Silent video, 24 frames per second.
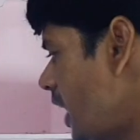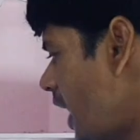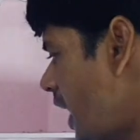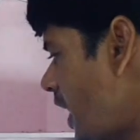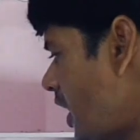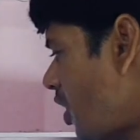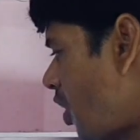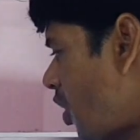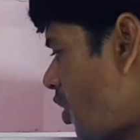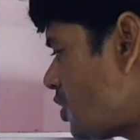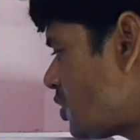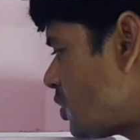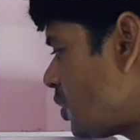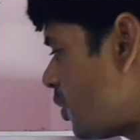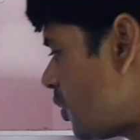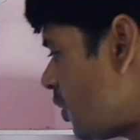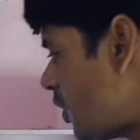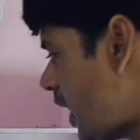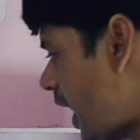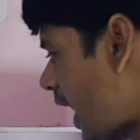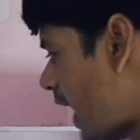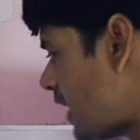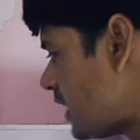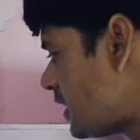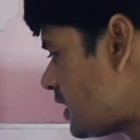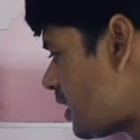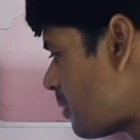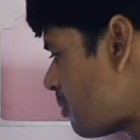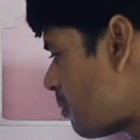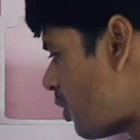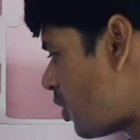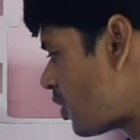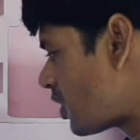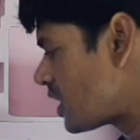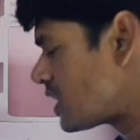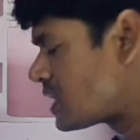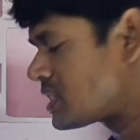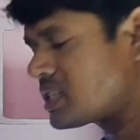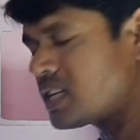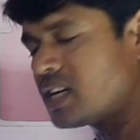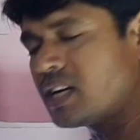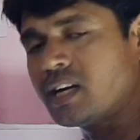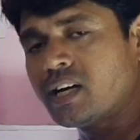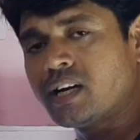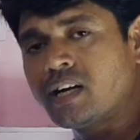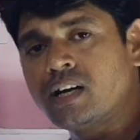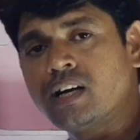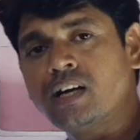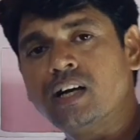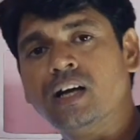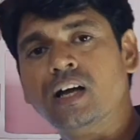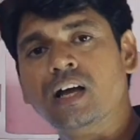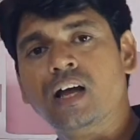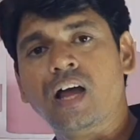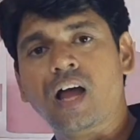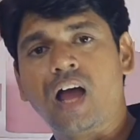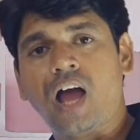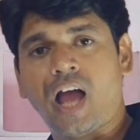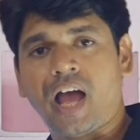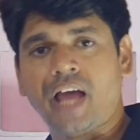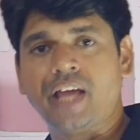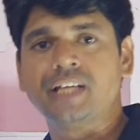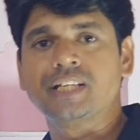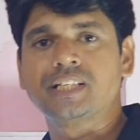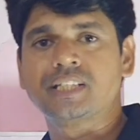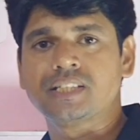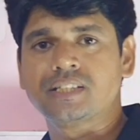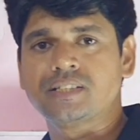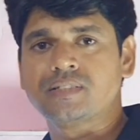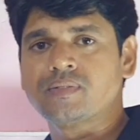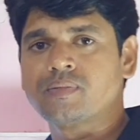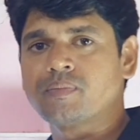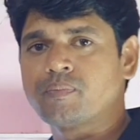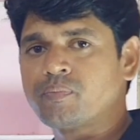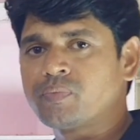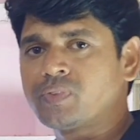And also another part is the eyes.